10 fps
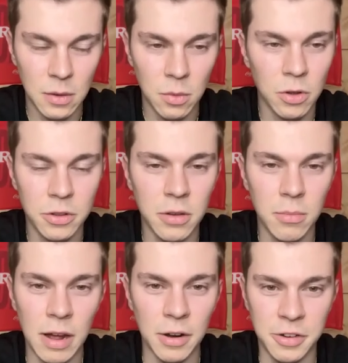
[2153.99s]
Well, it didn't
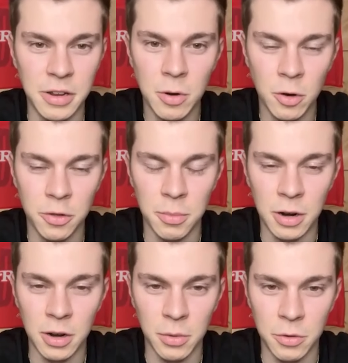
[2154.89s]
matter. Team North
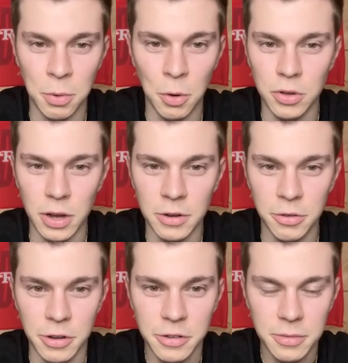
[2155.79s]
America was both
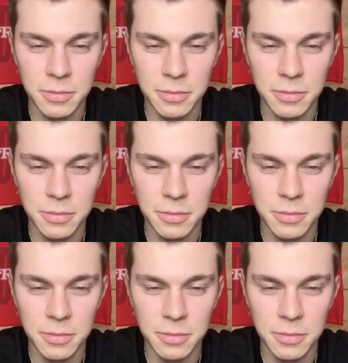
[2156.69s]
countries.